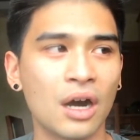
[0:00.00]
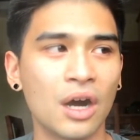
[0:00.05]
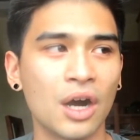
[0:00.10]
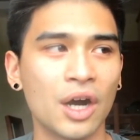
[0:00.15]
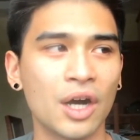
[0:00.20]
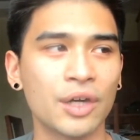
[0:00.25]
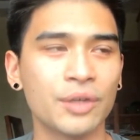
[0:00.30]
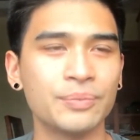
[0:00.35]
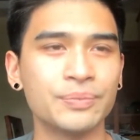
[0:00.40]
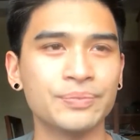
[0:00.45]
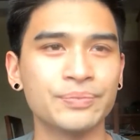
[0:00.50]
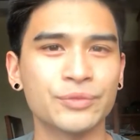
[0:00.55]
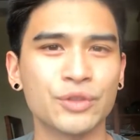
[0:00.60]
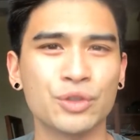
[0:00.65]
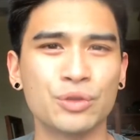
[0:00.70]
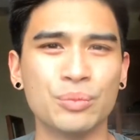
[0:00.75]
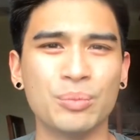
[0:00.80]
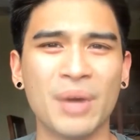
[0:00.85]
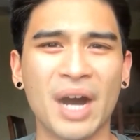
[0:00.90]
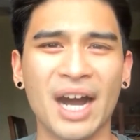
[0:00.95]

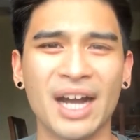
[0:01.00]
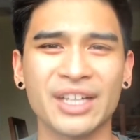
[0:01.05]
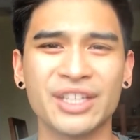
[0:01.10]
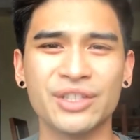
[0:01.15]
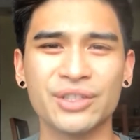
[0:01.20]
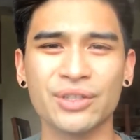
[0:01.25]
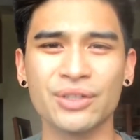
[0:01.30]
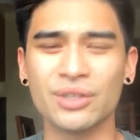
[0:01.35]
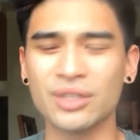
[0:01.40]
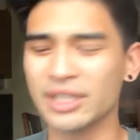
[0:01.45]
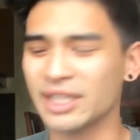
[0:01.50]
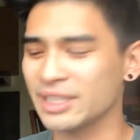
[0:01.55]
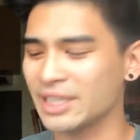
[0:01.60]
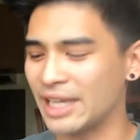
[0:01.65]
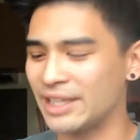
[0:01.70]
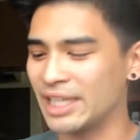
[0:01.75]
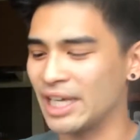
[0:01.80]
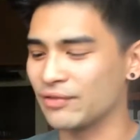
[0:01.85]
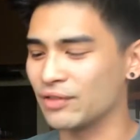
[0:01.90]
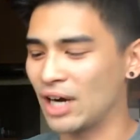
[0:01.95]
to Baguio
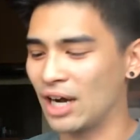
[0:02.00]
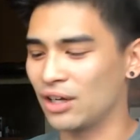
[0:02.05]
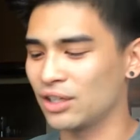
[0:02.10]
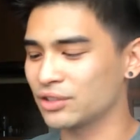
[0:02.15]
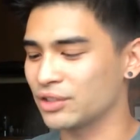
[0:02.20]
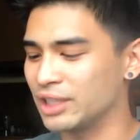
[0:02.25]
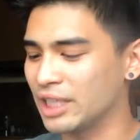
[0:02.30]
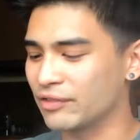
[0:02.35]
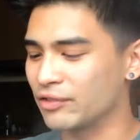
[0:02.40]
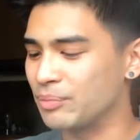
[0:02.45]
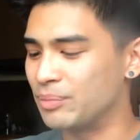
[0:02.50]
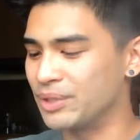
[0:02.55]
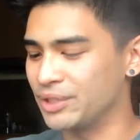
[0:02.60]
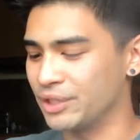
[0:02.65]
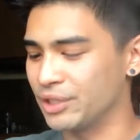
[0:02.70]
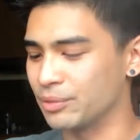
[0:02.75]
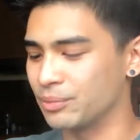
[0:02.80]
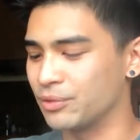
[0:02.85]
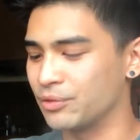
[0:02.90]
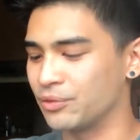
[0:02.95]
because I also never
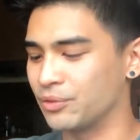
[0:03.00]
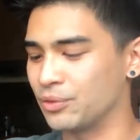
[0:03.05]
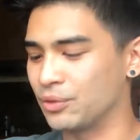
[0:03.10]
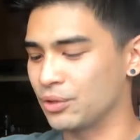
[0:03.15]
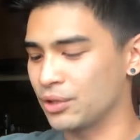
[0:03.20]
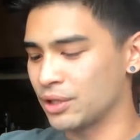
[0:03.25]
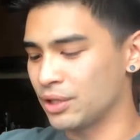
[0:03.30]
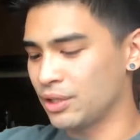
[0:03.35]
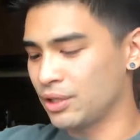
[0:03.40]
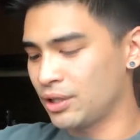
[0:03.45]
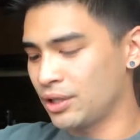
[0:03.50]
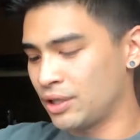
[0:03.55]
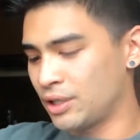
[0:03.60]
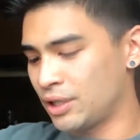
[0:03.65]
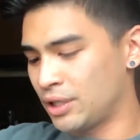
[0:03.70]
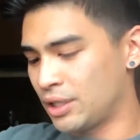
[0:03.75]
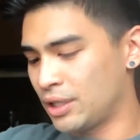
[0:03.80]
been there before.